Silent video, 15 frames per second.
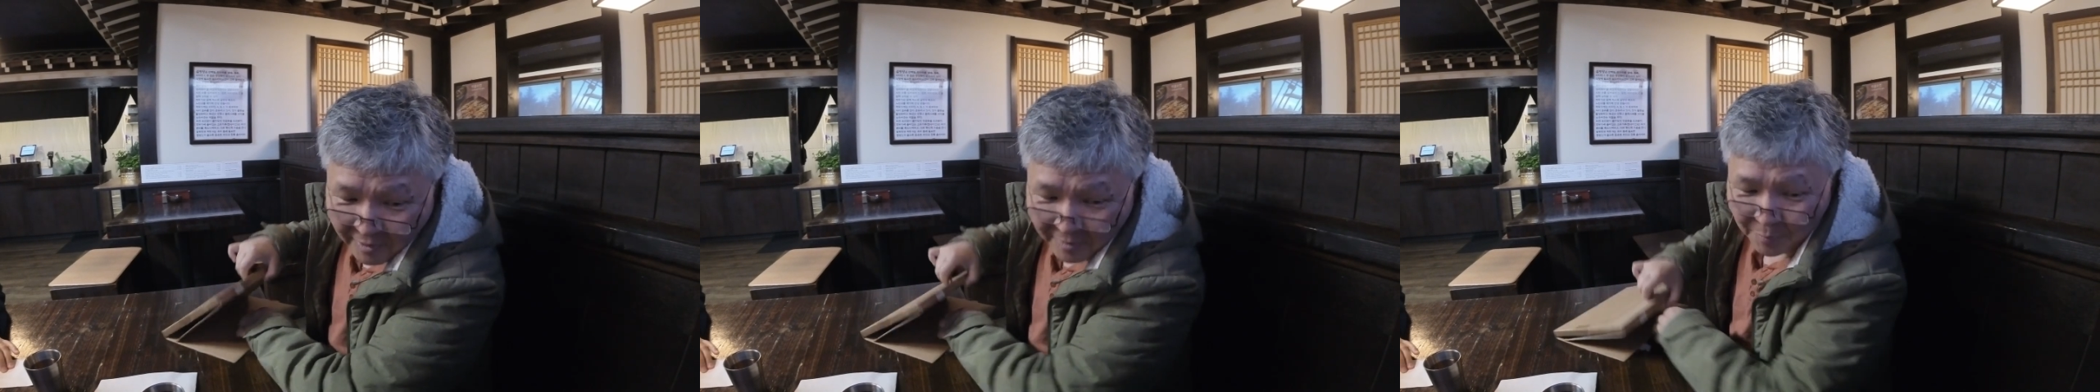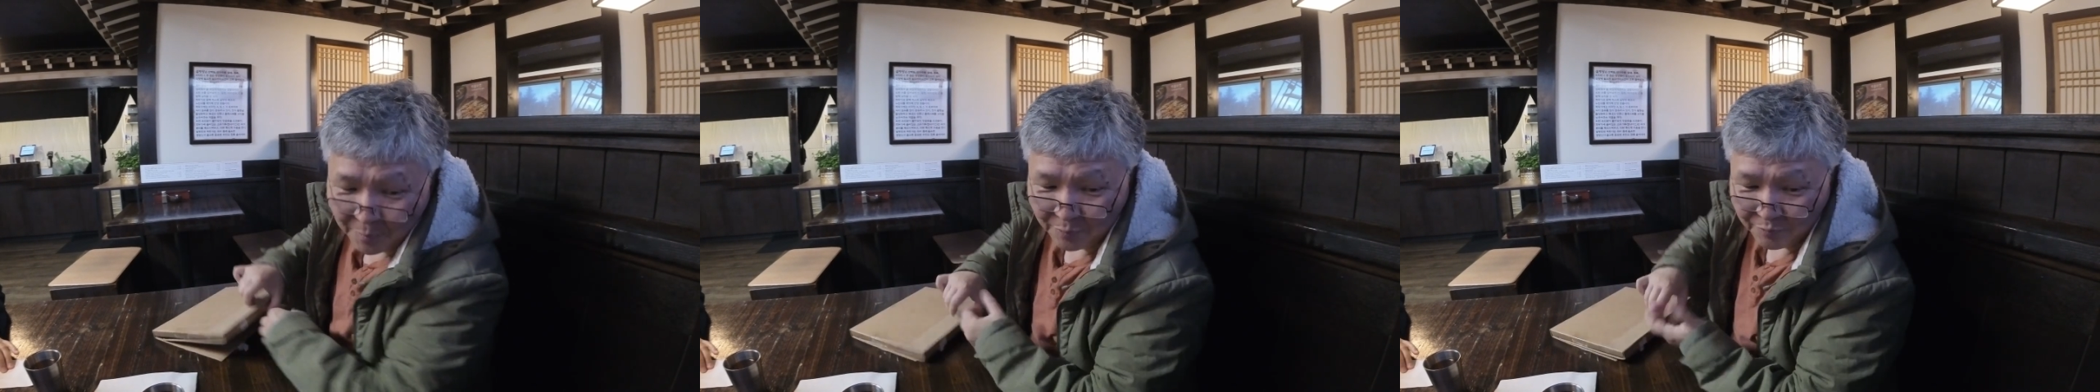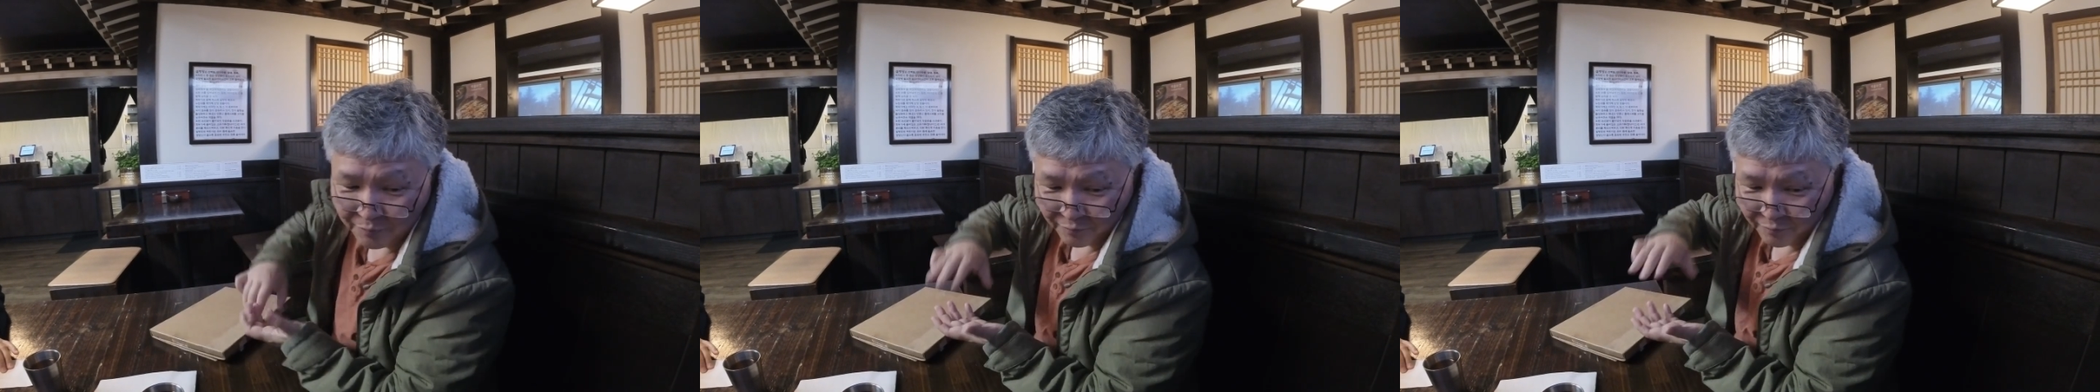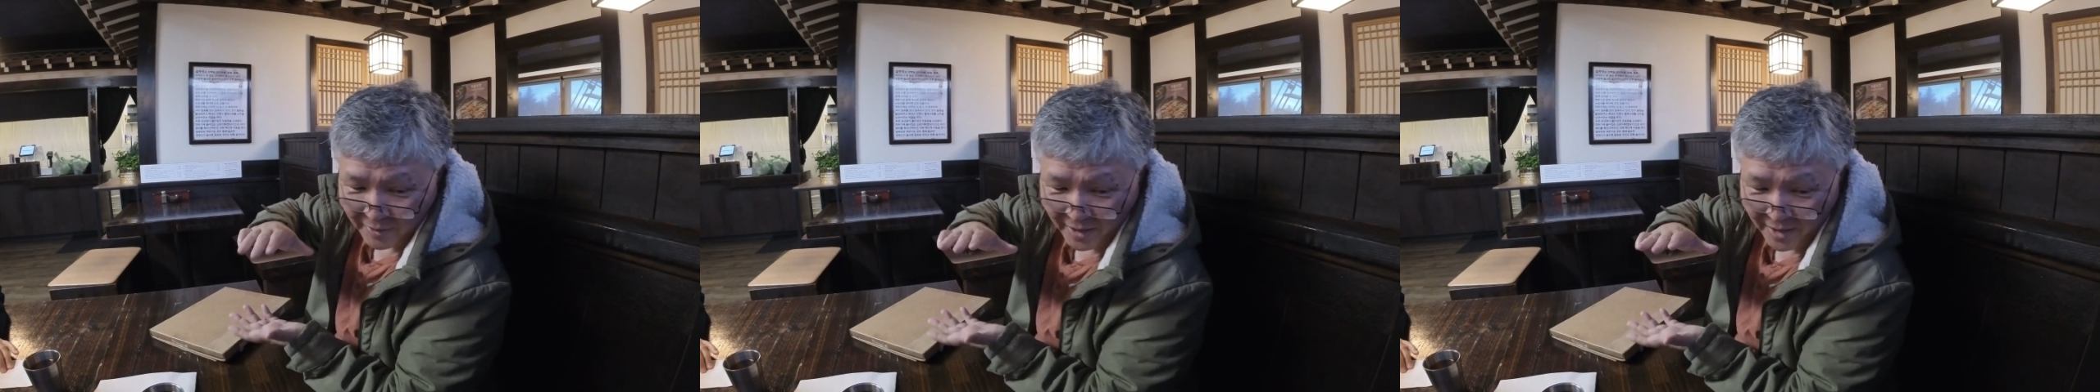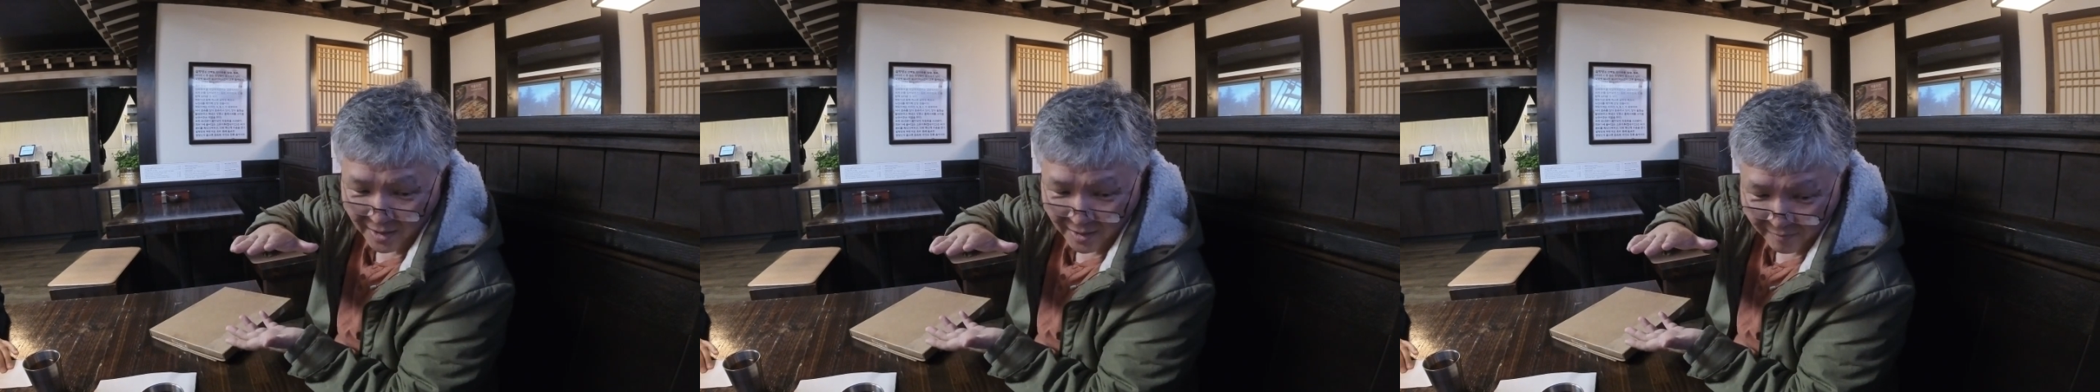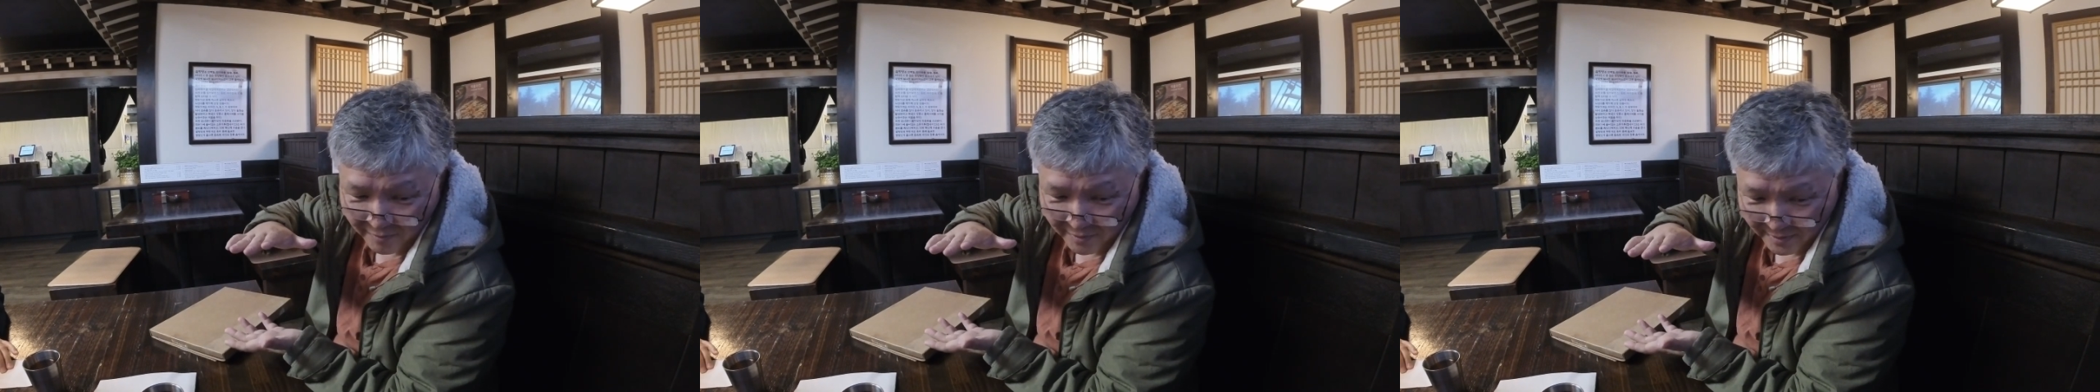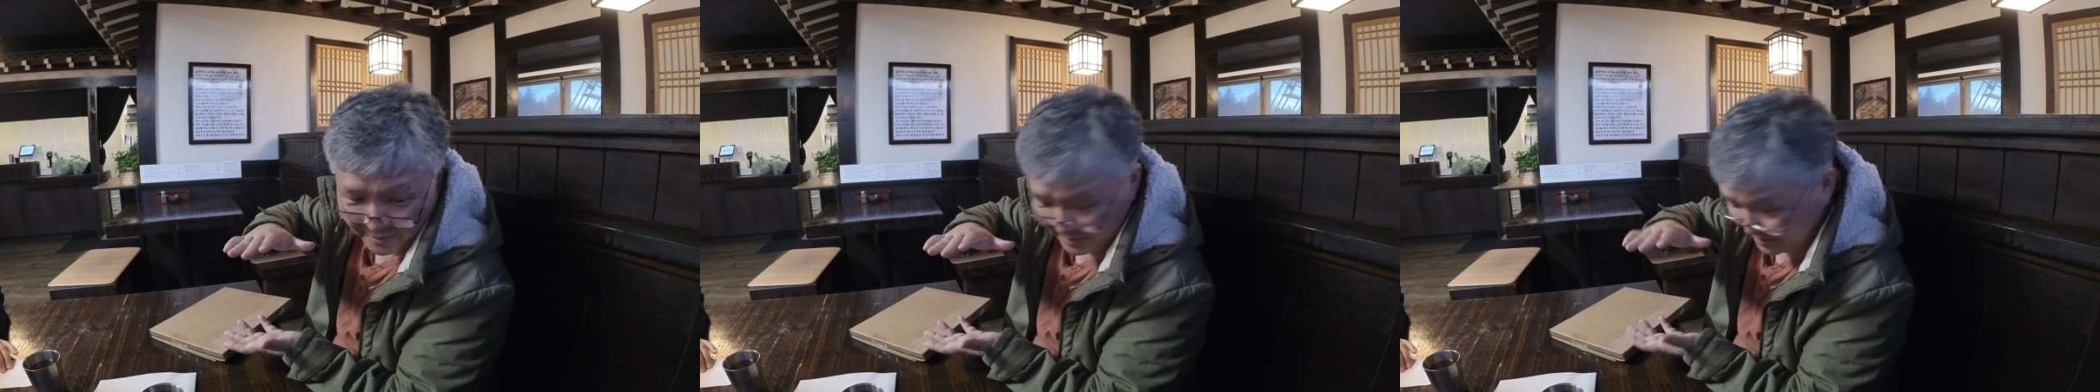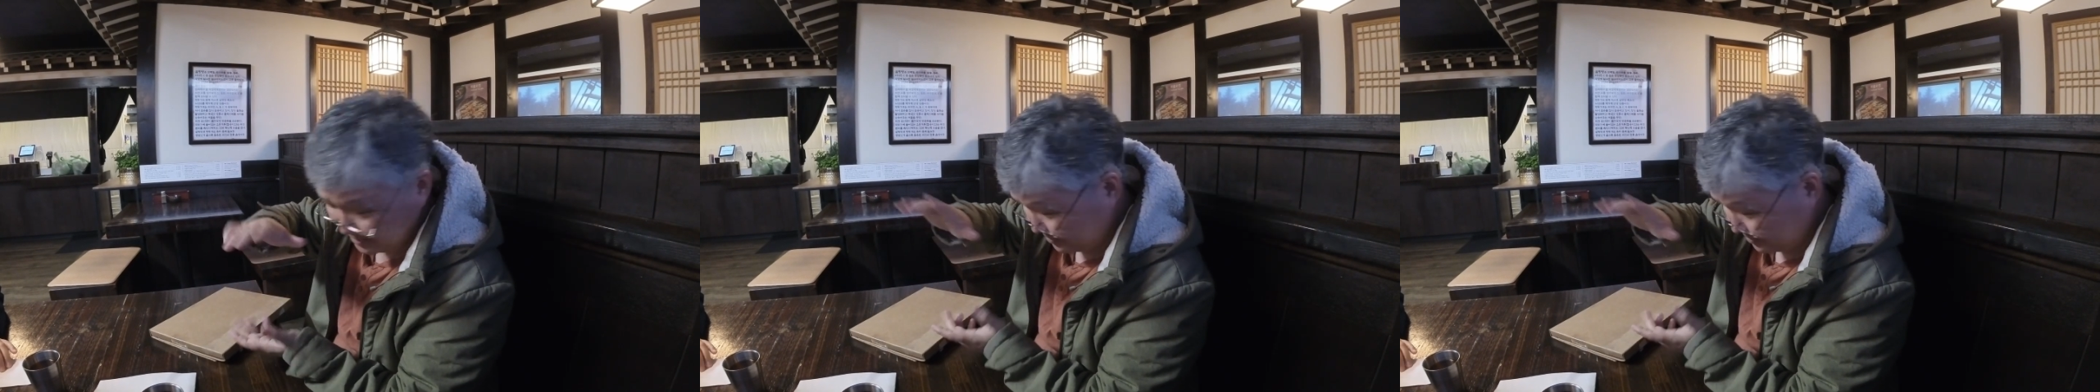a pile of uh,